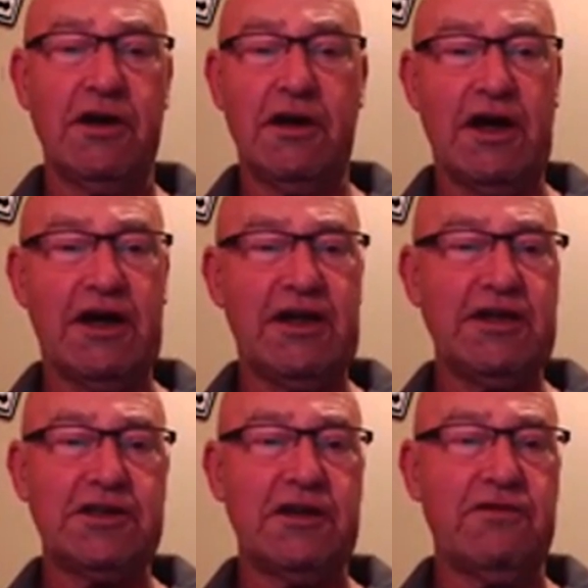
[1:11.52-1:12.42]
and
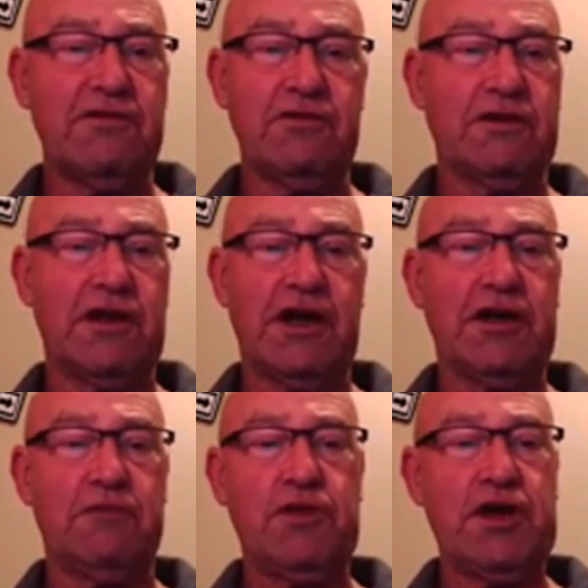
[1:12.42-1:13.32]
he's giving you a line
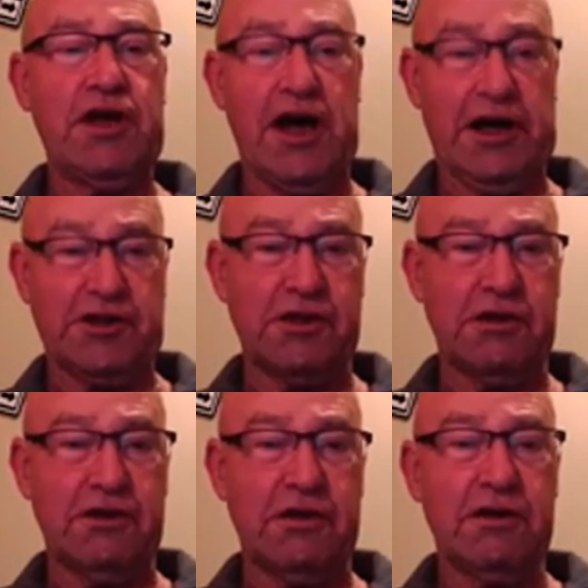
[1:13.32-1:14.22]
of BS
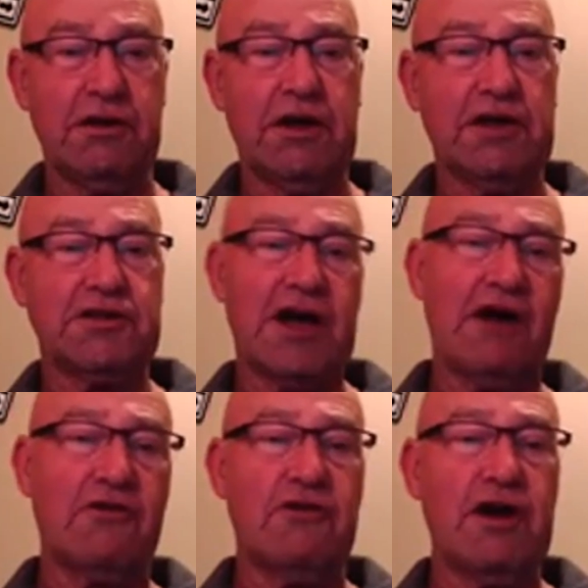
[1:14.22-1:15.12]
as to
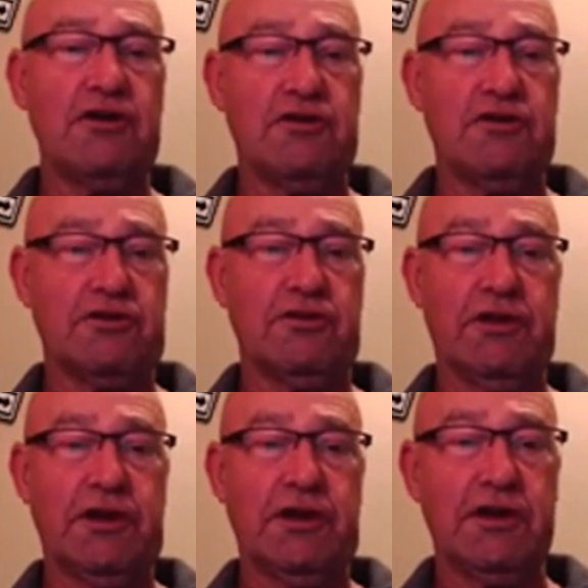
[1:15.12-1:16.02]
how great you're doing.